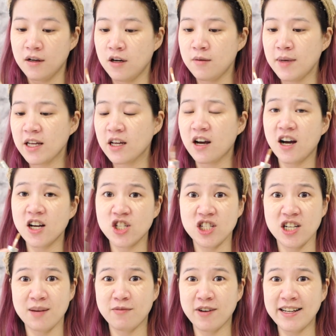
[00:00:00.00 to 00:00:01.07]
Oh my
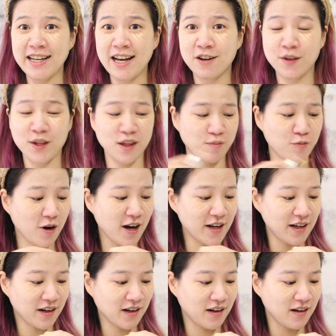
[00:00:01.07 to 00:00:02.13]
gosh, I'm running out of this
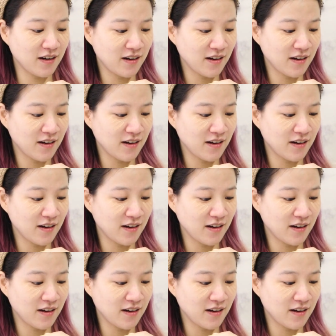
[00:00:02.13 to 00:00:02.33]
product.